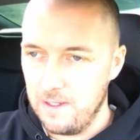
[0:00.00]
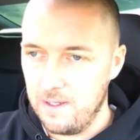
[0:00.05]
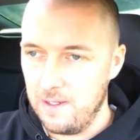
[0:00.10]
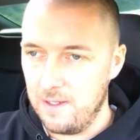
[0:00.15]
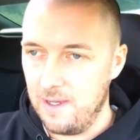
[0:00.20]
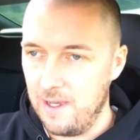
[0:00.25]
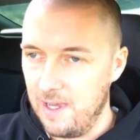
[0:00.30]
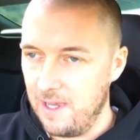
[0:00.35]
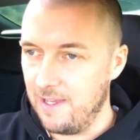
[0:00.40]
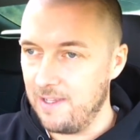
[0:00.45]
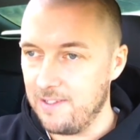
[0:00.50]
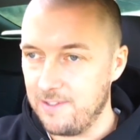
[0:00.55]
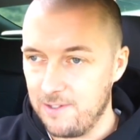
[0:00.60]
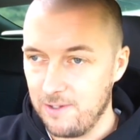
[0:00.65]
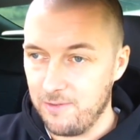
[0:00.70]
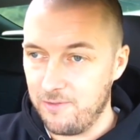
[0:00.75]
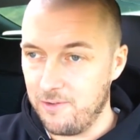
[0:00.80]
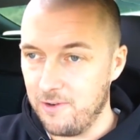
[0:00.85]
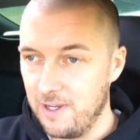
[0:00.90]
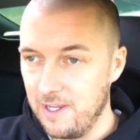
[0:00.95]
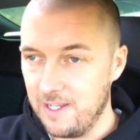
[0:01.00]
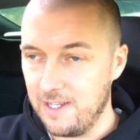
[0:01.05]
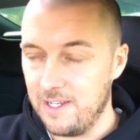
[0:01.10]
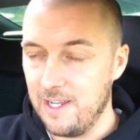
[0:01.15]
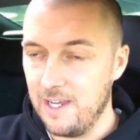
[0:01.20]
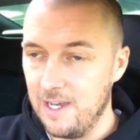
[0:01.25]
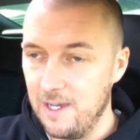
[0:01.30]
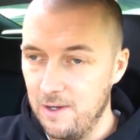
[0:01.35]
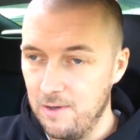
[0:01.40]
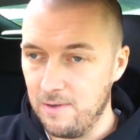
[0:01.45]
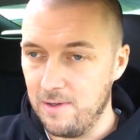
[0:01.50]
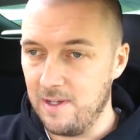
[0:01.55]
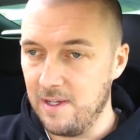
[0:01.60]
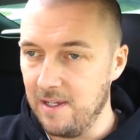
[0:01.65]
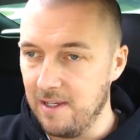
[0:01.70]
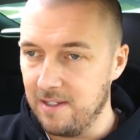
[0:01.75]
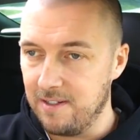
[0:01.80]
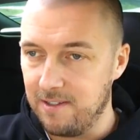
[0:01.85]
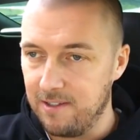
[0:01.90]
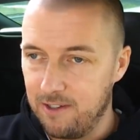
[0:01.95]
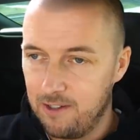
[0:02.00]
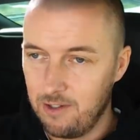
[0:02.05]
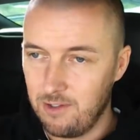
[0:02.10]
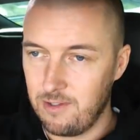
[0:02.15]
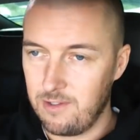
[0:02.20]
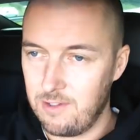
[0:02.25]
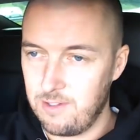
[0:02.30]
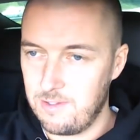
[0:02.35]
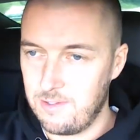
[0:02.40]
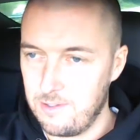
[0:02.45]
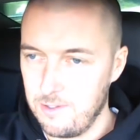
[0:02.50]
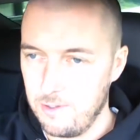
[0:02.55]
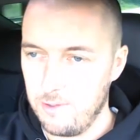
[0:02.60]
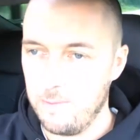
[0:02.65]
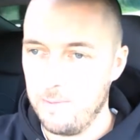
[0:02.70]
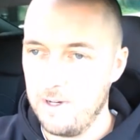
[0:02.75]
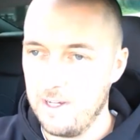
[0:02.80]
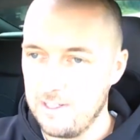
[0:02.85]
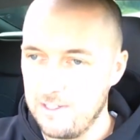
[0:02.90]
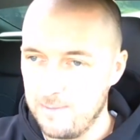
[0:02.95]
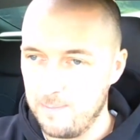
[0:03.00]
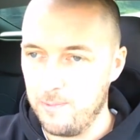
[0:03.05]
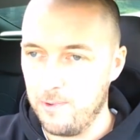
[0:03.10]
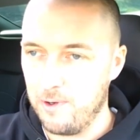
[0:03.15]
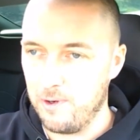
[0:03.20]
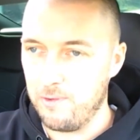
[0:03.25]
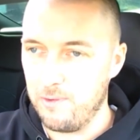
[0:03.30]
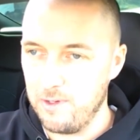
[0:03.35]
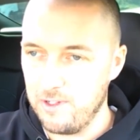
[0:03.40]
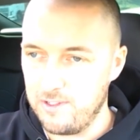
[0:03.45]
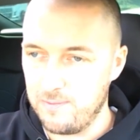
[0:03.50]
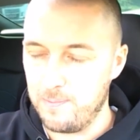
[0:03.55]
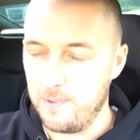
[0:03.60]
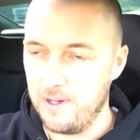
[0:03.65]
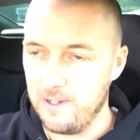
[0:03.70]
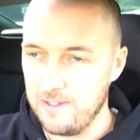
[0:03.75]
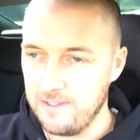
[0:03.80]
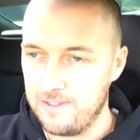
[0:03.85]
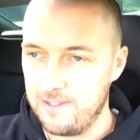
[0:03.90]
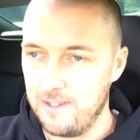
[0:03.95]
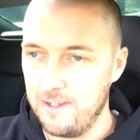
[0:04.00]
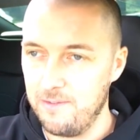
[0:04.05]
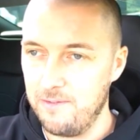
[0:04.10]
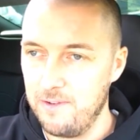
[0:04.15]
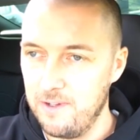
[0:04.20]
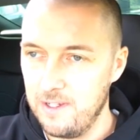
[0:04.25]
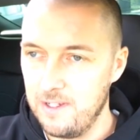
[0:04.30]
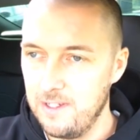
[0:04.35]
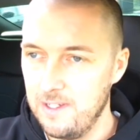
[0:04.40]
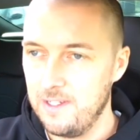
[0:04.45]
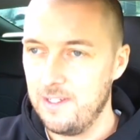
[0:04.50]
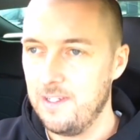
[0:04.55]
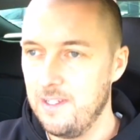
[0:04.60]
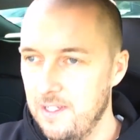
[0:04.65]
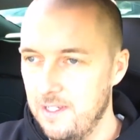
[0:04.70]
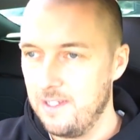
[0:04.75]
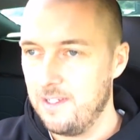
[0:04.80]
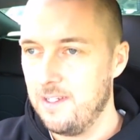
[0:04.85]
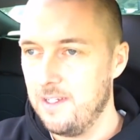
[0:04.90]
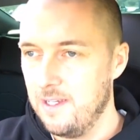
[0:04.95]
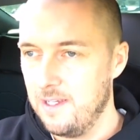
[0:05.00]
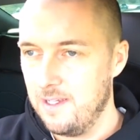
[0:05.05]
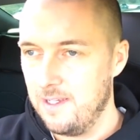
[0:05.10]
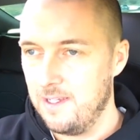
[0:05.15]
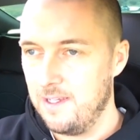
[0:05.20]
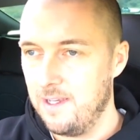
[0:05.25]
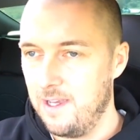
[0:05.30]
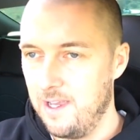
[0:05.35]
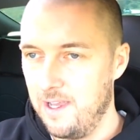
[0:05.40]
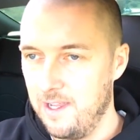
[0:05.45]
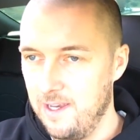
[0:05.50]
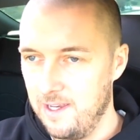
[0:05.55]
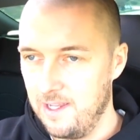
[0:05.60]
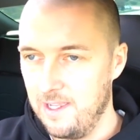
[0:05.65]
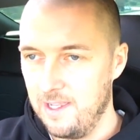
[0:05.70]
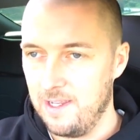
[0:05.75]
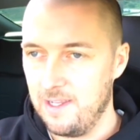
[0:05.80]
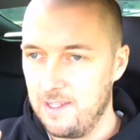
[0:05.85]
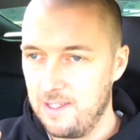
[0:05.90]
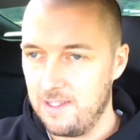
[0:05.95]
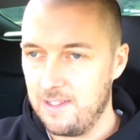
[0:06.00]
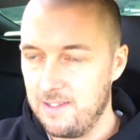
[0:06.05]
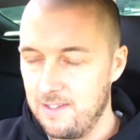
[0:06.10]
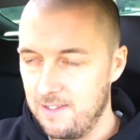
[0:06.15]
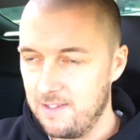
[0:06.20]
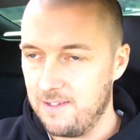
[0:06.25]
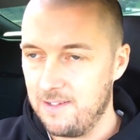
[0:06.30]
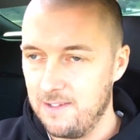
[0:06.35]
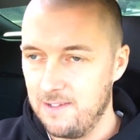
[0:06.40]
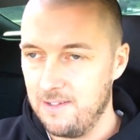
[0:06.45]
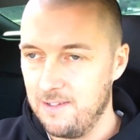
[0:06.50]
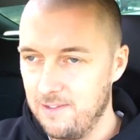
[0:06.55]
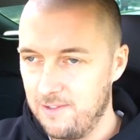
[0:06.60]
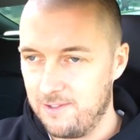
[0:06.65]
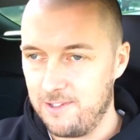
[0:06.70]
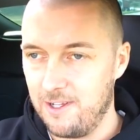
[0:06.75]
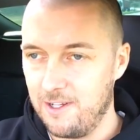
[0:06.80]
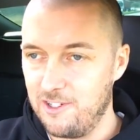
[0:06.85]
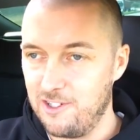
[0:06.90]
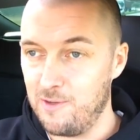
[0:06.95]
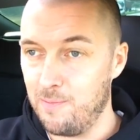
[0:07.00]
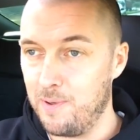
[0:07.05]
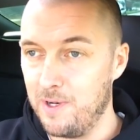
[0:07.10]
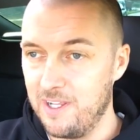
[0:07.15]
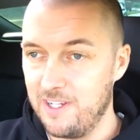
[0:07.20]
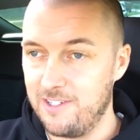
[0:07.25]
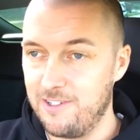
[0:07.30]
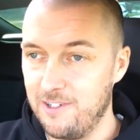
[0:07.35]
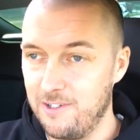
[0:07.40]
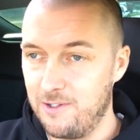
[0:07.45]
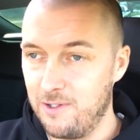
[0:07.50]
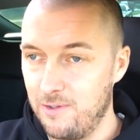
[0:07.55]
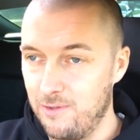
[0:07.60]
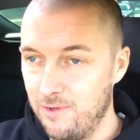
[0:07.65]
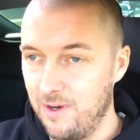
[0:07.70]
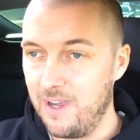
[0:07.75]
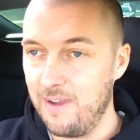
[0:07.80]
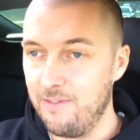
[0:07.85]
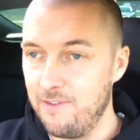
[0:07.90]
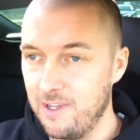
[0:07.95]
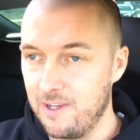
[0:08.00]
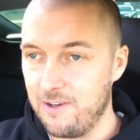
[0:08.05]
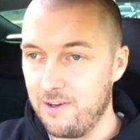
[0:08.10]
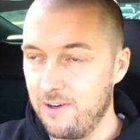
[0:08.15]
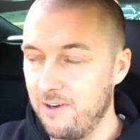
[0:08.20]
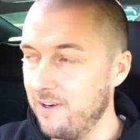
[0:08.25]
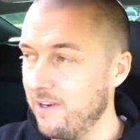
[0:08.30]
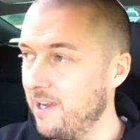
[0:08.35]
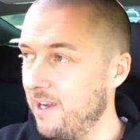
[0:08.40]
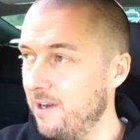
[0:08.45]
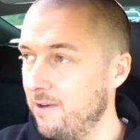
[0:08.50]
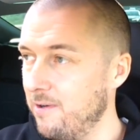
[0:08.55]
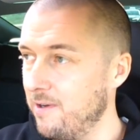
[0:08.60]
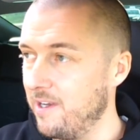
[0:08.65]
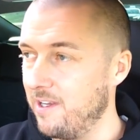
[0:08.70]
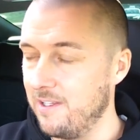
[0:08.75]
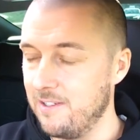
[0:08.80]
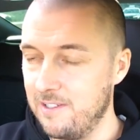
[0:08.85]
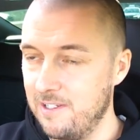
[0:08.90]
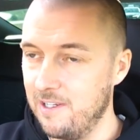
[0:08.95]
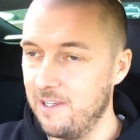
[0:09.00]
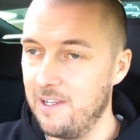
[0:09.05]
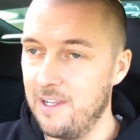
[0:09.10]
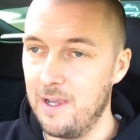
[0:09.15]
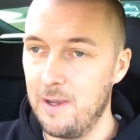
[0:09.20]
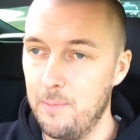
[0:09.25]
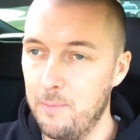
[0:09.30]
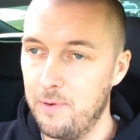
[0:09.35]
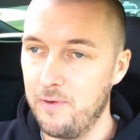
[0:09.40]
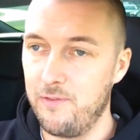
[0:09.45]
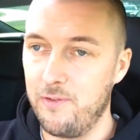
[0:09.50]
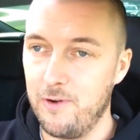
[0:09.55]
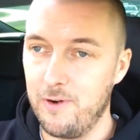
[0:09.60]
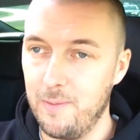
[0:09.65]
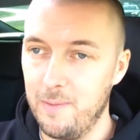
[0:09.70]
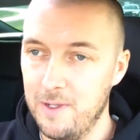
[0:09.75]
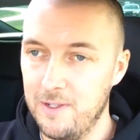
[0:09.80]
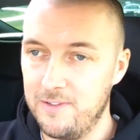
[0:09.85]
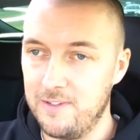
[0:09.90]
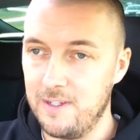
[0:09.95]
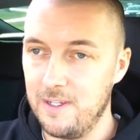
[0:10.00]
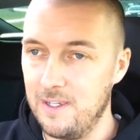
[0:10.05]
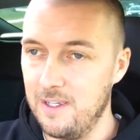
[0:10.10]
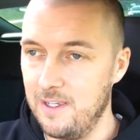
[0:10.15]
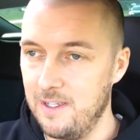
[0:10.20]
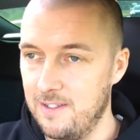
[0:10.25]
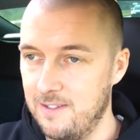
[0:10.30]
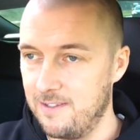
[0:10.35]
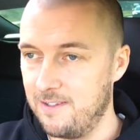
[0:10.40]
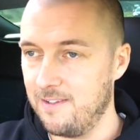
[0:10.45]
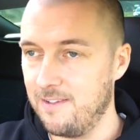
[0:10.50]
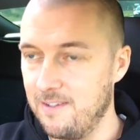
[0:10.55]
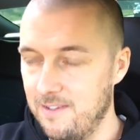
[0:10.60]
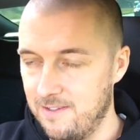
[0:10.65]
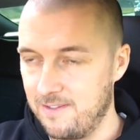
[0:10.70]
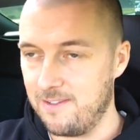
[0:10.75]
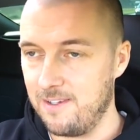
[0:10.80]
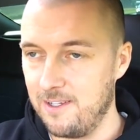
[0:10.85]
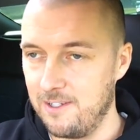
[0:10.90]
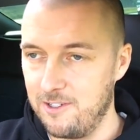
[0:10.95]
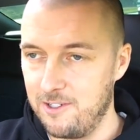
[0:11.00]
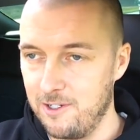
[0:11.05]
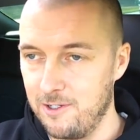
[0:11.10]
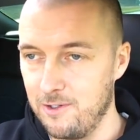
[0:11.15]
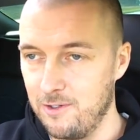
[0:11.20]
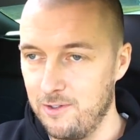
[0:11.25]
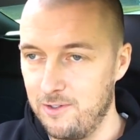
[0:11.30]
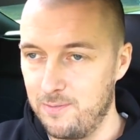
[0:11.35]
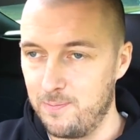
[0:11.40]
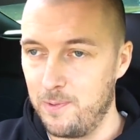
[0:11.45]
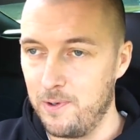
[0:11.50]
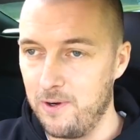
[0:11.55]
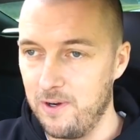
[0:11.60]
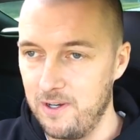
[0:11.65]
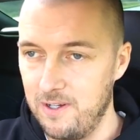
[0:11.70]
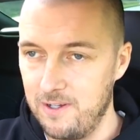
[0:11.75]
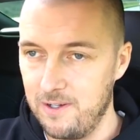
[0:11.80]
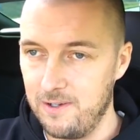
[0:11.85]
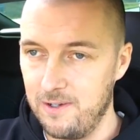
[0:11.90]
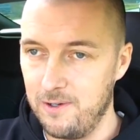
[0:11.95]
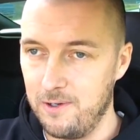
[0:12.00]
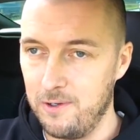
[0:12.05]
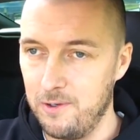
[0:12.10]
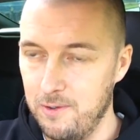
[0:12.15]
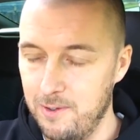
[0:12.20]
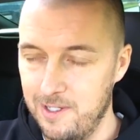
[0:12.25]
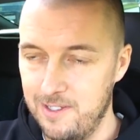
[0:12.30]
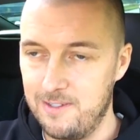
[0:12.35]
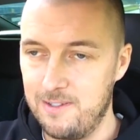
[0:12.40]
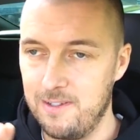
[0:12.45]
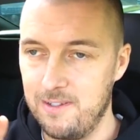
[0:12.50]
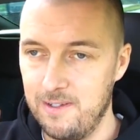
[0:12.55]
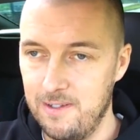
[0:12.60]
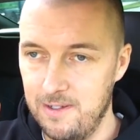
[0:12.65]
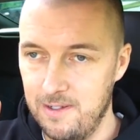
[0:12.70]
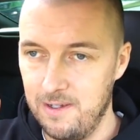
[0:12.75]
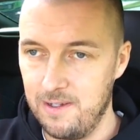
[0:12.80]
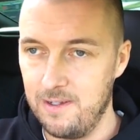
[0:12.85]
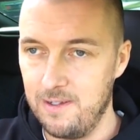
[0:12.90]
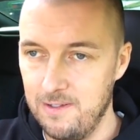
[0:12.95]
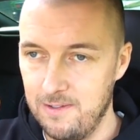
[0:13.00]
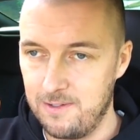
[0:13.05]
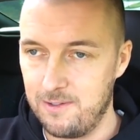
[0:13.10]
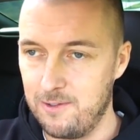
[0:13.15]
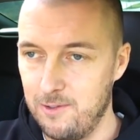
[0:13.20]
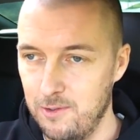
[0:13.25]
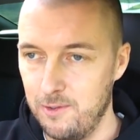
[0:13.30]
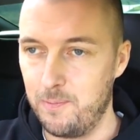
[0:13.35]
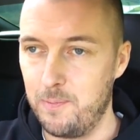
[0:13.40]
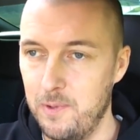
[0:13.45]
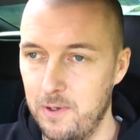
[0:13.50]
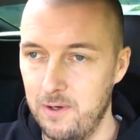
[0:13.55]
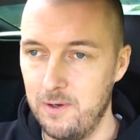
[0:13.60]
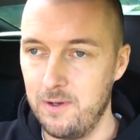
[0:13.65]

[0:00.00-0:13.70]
as of right now, it's just so much more responsive, and it's such a pleasure to drive the car now. And GDMperformance is such a good sport. Always super